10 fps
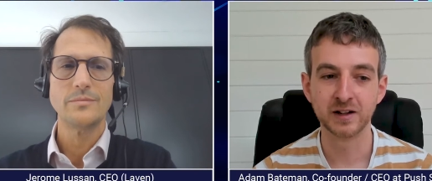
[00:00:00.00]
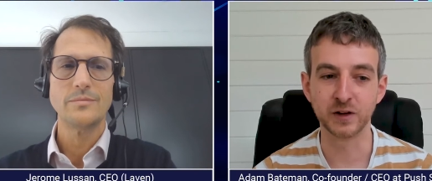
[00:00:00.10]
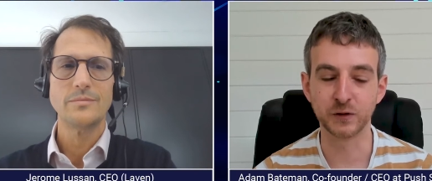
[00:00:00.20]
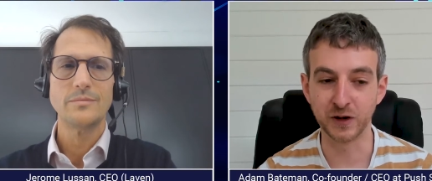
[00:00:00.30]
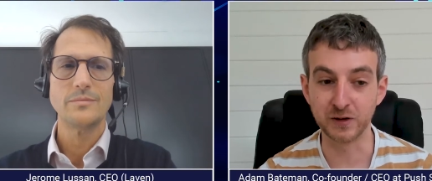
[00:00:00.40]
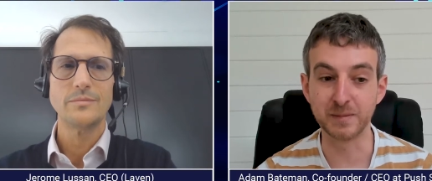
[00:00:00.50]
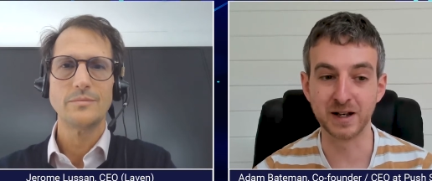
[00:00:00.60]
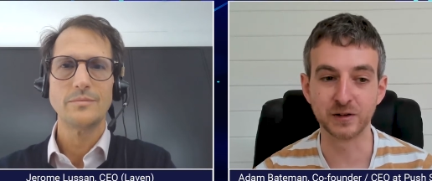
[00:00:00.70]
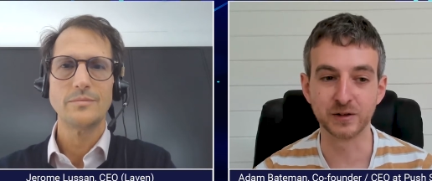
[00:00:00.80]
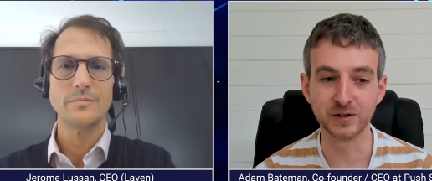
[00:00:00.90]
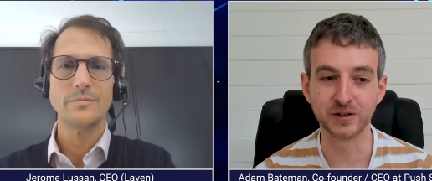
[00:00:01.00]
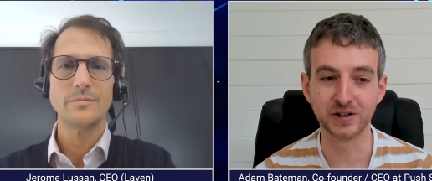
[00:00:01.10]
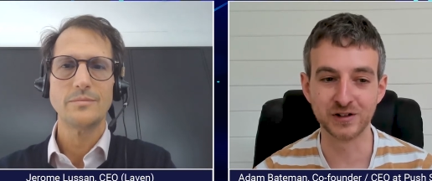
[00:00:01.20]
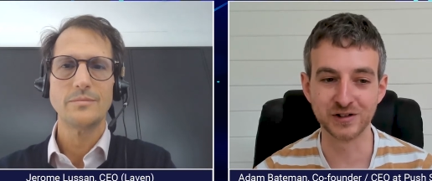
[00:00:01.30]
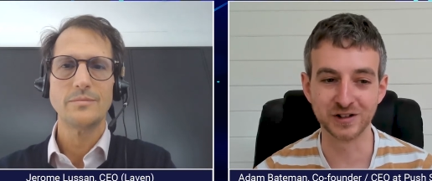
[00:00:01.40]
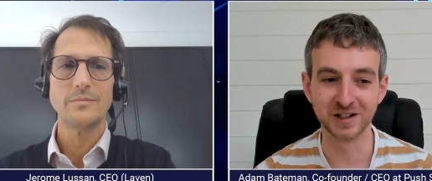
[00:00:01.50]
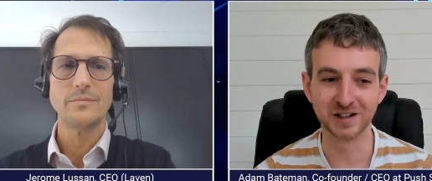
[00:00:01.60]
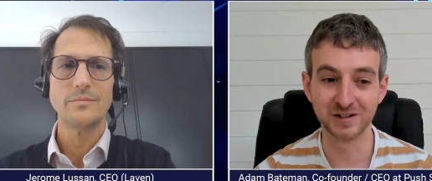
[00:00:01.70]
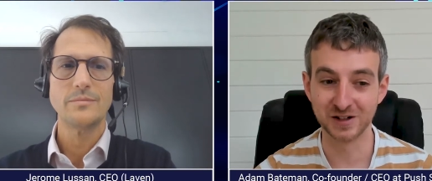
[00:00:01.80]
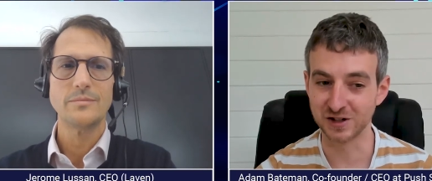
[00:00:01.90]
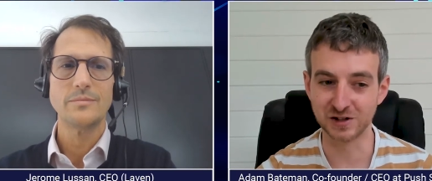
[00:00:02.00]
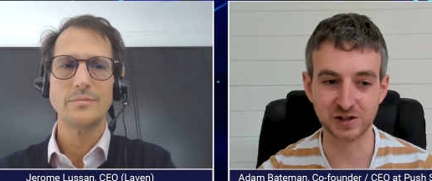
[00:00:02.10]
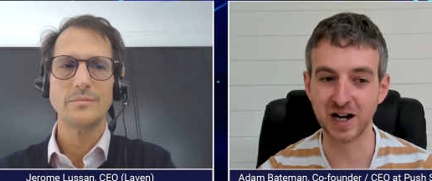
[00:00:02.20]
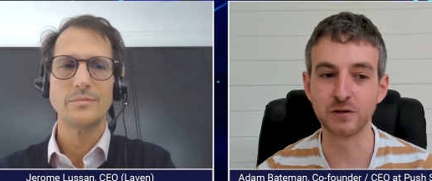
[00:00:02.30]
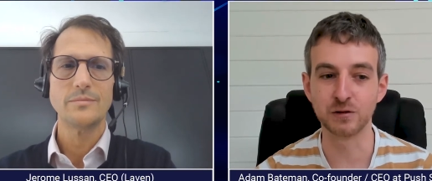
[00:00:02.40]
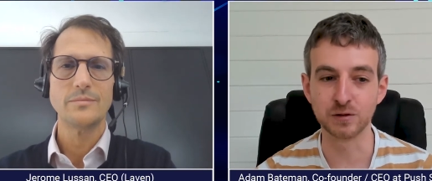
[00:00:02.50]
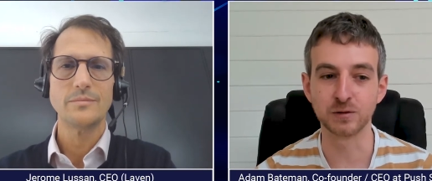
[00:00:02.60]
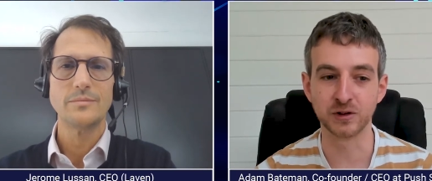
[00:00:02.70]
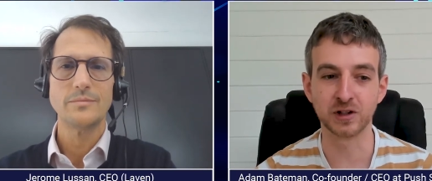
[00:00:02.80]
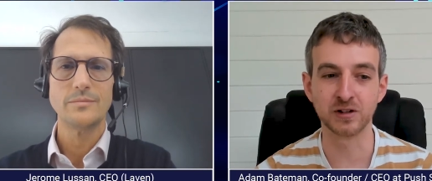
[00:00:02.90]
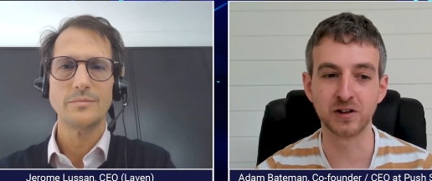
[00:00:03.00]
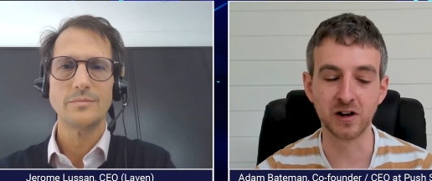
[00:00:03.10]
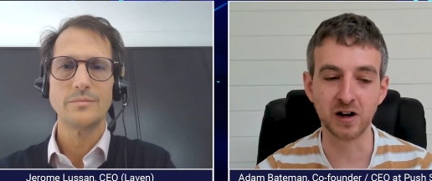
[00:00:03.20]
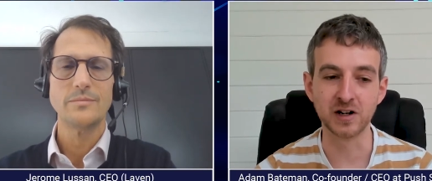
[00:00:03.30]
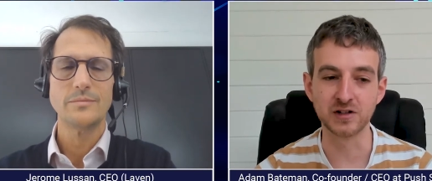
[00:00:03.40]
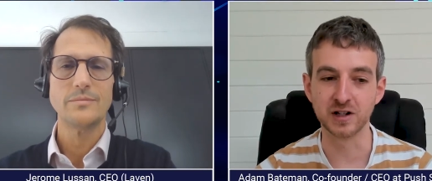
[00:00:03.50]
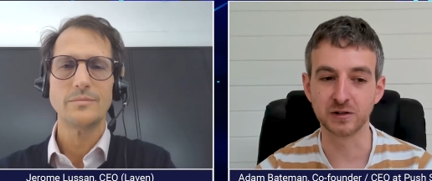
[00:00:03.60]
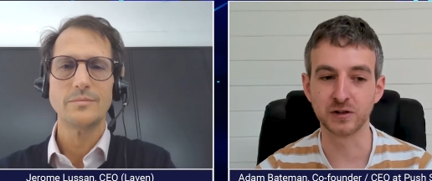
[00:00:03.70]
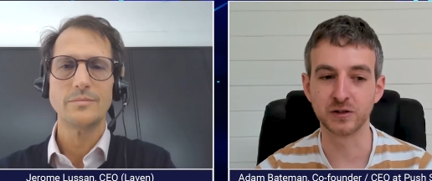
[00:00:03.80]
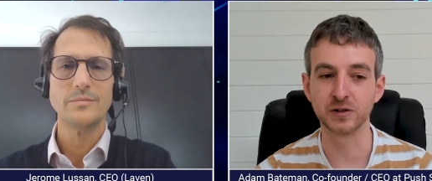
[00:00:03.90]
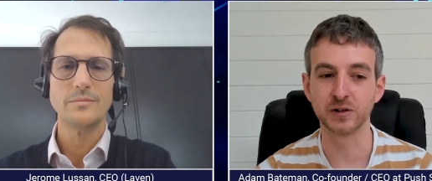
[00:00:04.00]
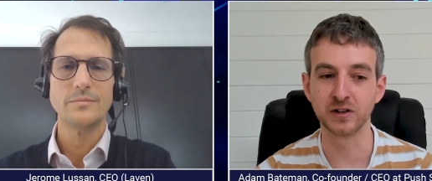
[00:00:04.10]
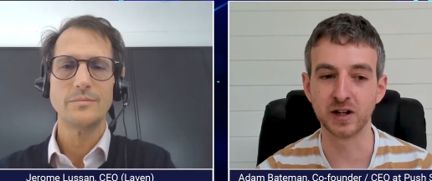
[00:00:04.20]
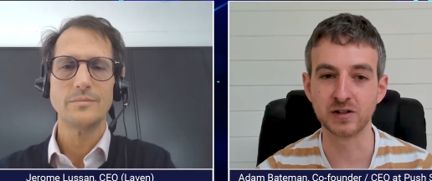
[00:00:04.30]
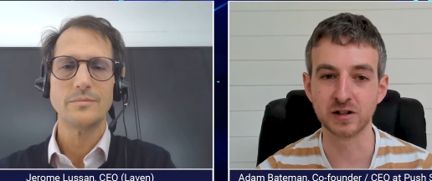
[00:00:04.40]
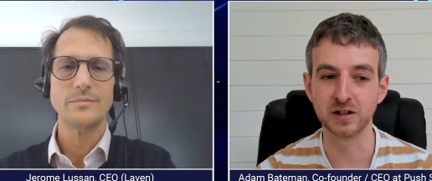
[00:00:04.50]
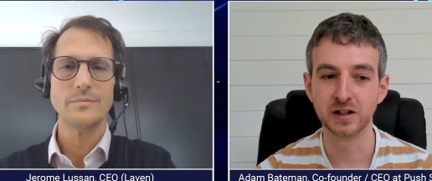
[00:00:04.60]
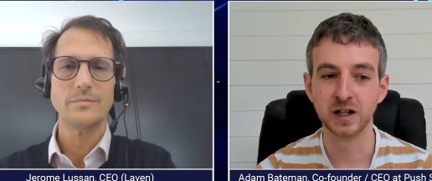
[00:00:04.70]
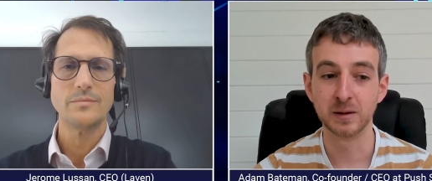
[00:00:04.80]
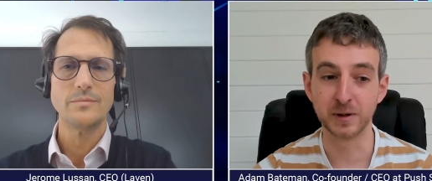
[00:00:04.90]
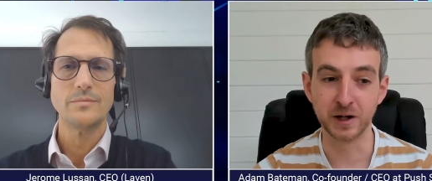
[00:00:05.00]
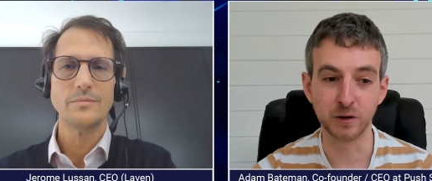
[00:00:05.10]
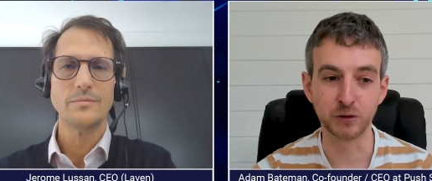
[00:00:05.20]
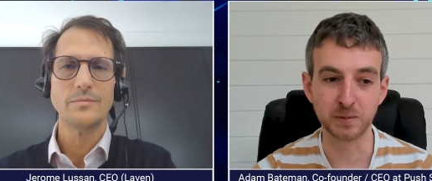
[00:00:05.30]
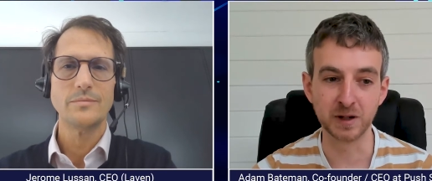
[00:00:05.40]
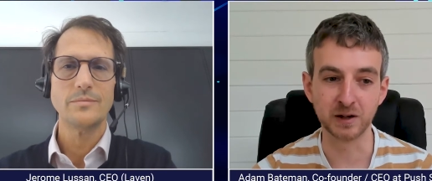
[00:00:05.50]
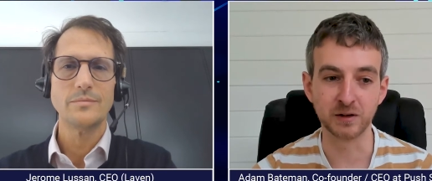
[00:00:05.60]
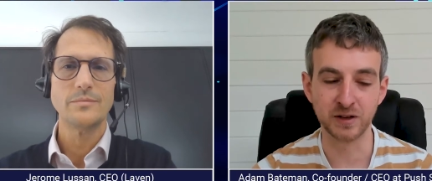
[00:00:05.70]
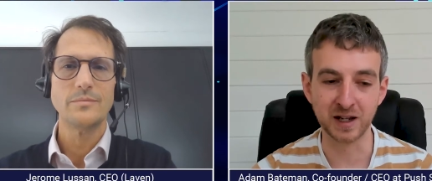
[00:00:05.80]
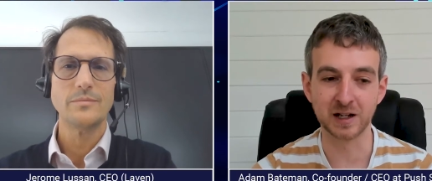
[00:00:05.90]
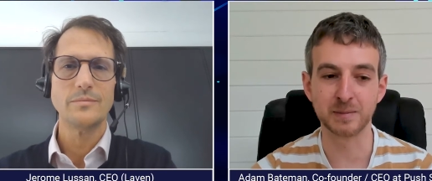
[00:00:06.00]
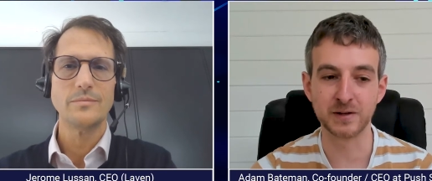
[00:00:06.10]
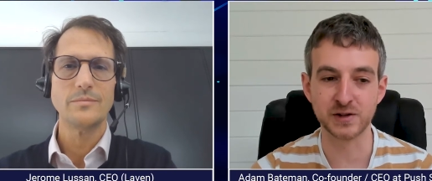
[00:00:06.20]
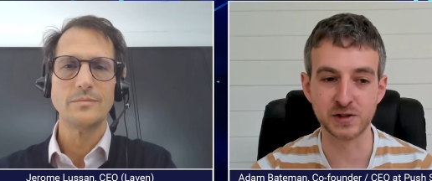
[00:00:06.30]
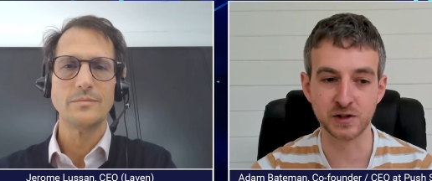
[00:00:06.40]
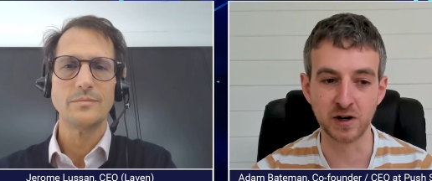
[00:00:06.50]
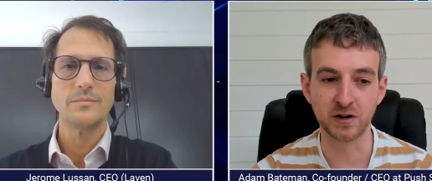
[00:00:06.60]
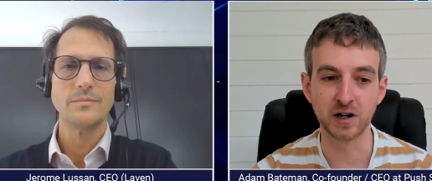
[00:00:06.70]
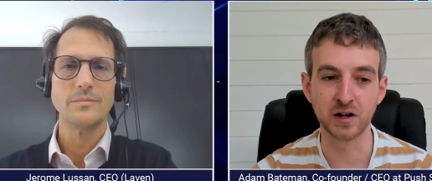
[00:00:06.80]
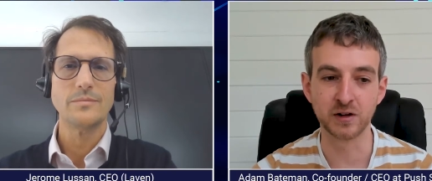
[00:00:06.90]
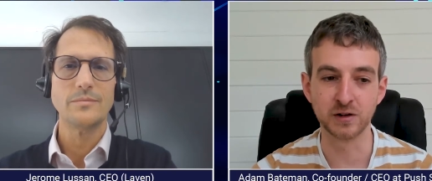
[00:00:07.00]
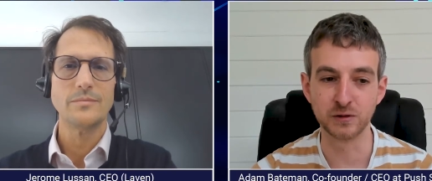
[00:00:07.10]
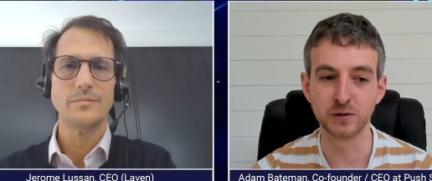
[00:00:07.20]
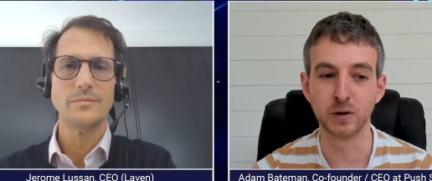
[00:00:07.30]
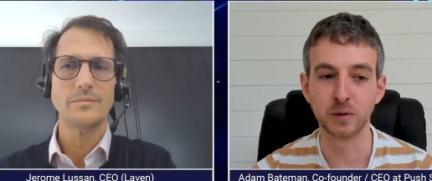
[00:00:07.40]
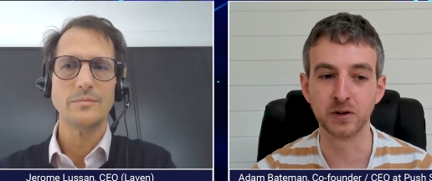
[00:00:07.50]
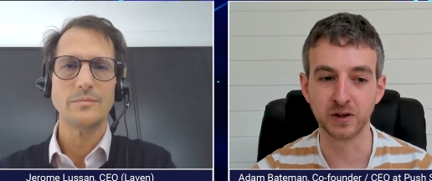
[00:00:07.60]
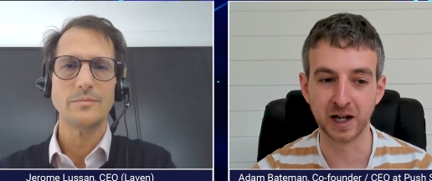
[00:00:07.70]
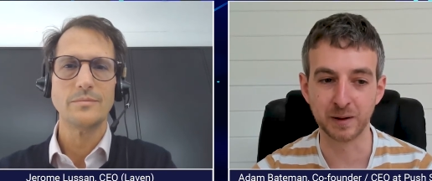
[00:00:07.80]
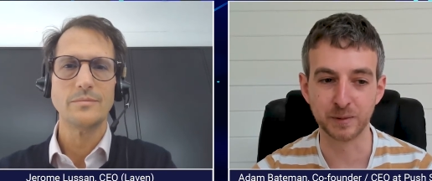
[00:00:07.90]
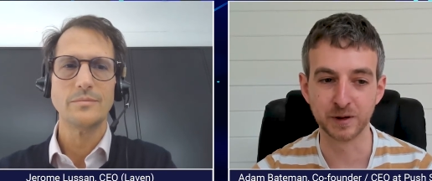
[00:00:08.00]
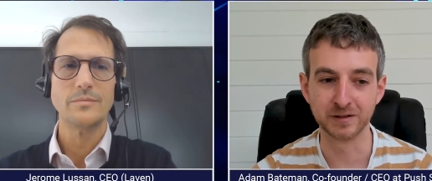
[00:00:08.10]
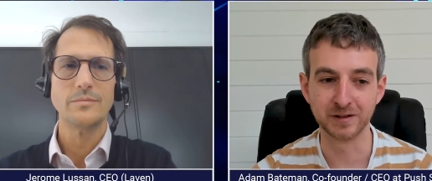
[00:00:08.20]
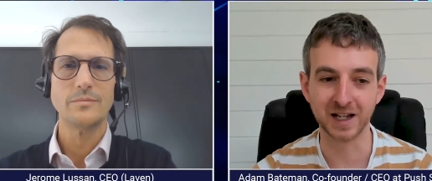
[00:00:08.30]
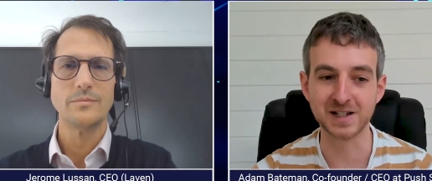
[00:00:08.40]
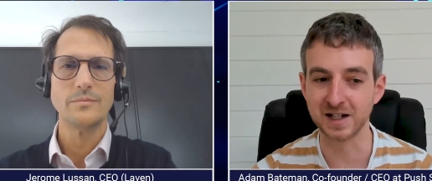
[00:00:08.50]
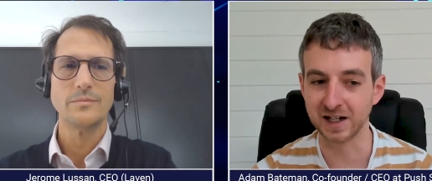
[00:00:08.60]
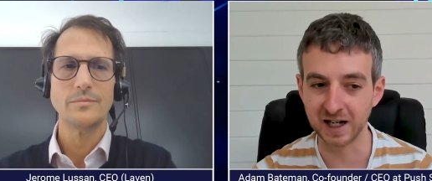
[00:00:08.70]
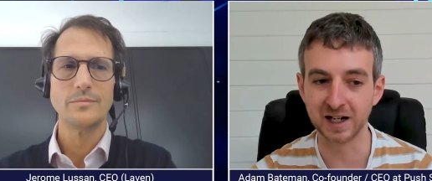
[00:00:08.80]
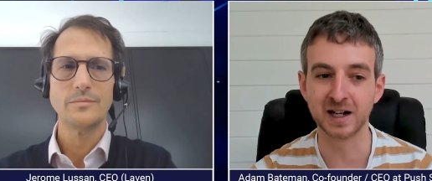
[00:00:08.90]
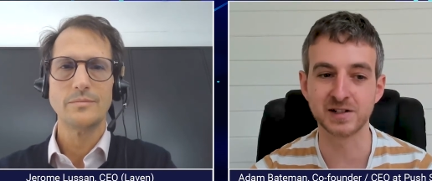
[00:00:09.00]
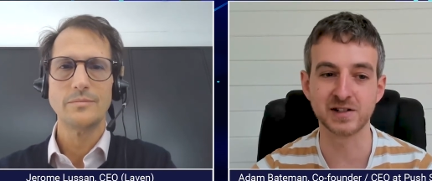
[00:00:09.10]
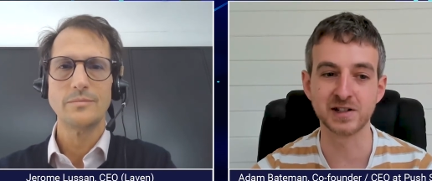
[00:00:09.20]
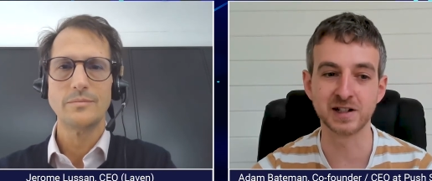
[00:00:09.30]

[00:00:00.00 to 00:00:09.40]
Speaker 1: there's fundamentals that you should do, just general security hygiene across the organization. But then ultimately, think about the scenario that you do not want to happen. Like, is it gaining access to